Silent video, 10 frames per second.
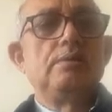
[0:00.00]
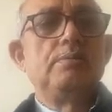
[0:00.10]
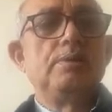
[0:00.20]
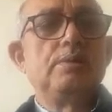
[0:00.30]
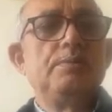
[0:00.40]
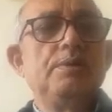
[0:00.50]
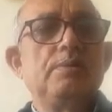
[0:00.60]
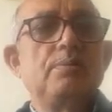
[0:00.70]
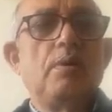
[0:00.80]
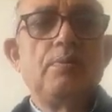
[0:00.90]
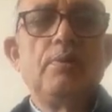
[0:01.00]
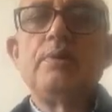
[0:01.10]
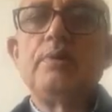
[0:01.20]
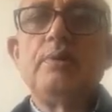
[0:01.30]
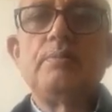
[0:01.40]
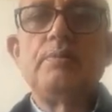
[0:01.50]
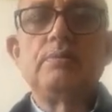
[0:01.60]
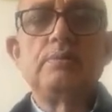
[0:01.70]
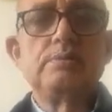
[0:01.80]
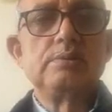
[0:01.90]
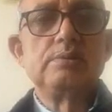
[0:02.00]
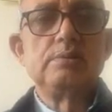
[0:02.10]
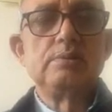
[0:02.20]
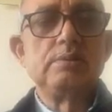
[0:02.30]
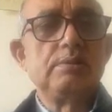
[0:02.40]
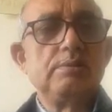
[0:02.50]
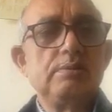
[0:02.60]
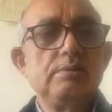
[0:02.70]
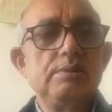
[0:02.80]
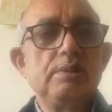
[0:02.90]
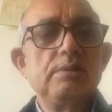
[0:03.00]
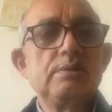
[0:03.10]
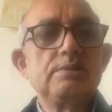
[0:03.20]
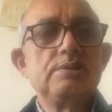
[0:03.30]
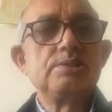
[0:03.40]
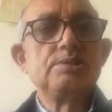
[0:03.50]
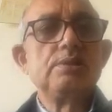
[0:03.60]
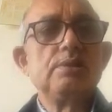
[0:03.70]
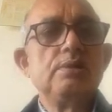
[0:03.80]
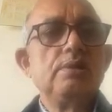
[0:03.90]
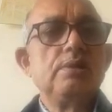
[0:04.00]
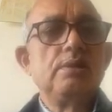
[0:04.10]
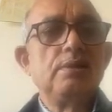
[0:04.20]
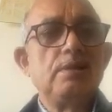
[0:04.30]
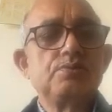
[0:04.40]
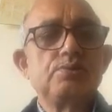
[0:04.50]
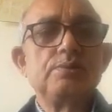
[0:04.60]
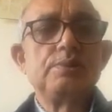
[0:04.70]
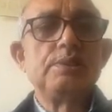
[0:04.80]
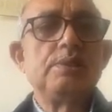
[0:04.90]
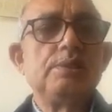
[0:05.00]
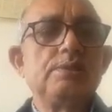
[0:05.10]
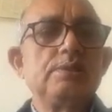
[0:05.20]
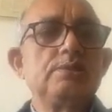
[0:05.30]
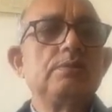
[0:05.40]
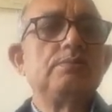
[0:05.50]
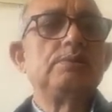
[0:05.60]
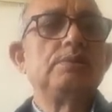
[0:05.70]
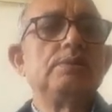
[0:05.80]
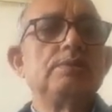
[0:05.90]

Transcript: becoming popular, because the younger generation loves to read literature which